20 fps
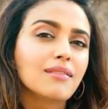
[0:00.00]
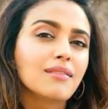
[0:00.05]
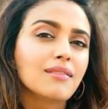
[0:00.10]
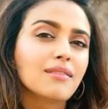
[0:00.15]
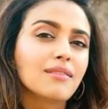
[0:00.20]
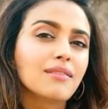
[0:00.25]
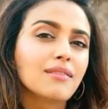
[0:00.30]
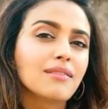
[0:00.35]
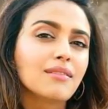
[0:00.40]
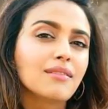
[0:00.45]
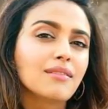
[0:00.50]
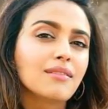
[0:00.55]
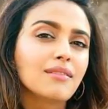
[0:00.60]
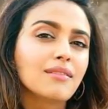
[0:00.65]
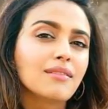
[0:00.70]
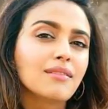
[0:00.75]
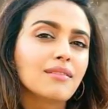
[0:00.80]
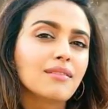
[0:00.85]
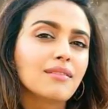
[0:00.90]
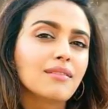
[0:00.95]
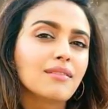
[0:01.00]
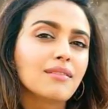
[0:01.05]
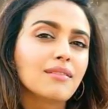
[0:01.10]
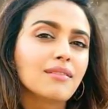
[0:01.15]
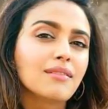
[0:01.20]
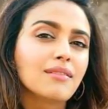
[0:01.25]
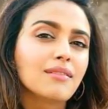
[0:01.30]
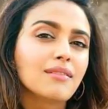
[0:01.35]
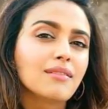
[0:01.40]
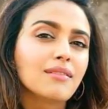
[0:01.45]

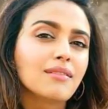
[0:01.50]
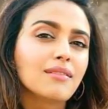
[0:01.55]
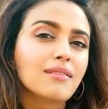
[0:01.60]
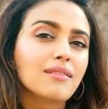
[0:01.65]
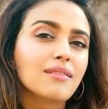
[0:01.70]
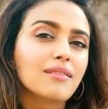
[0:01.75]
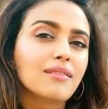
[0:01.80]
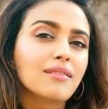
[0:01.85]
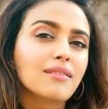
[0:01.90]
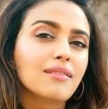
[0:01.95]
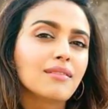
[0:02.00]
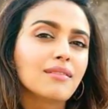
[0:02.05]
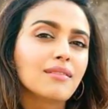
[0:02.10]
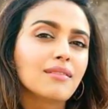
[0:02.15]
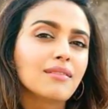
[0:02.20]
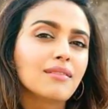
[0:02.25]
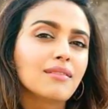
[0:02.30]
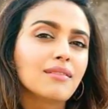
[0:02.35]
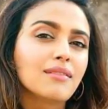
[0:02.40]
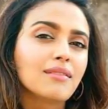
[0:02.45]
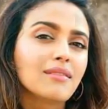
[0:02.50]
(silence)